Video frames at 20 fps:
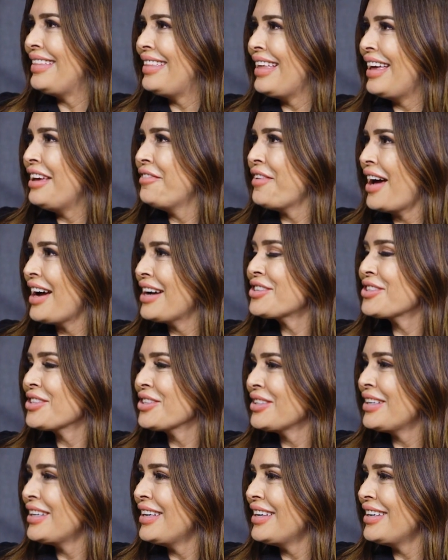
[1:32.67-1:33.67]
they've
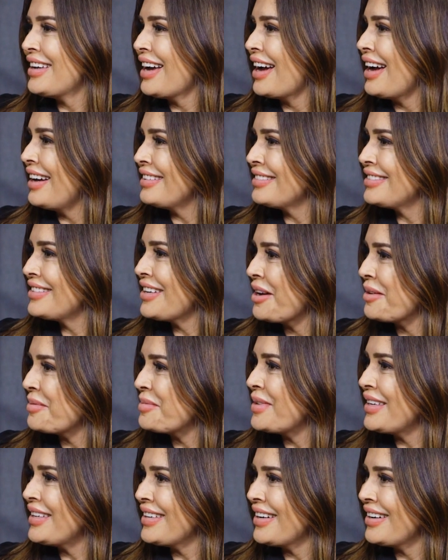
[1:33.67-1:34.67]
actually, taught
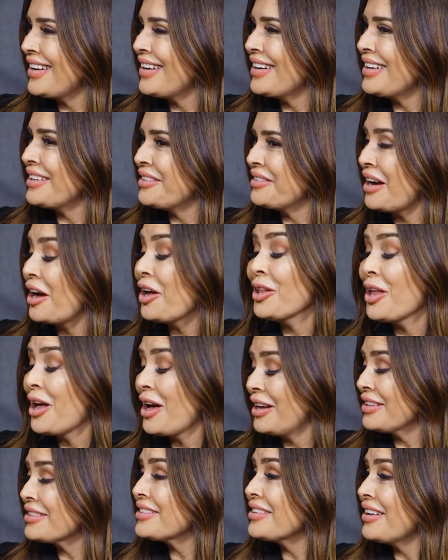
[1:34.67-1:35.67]
me a
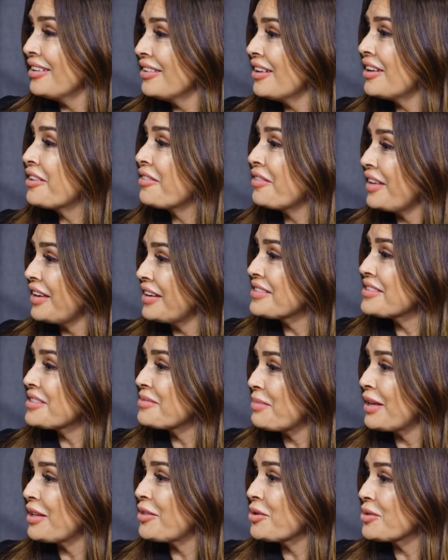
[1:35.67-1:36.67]
lot of things.
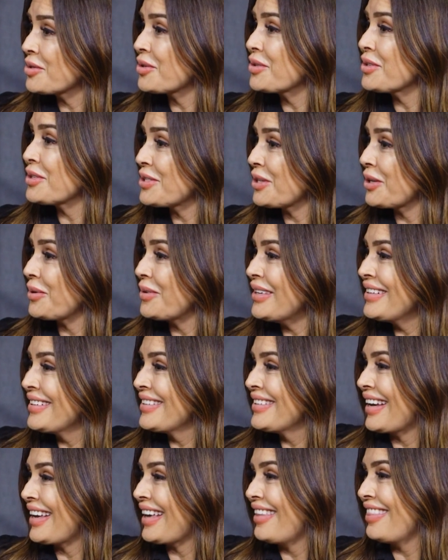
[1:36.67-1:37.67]
But those are the 2 I
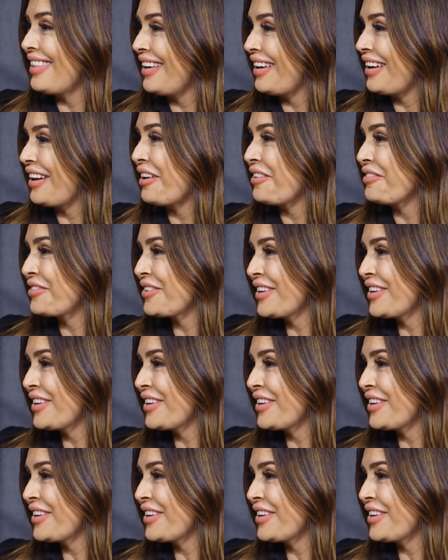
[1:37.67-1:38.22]
can think of.